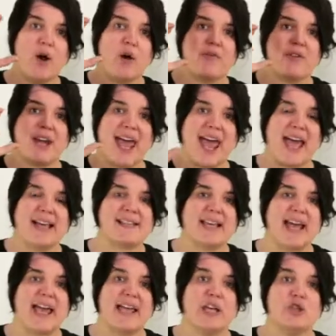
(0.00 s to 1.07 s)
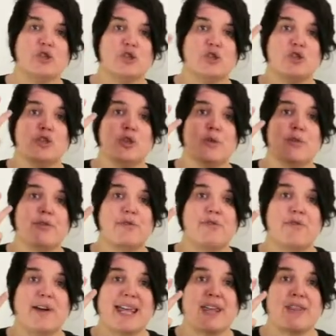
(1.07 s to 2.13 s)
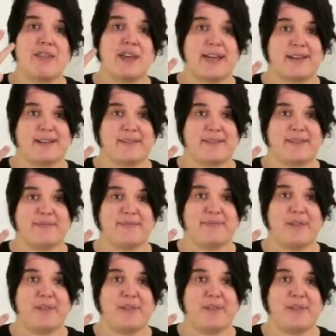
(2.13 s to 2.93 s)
of an essay should do 3 things.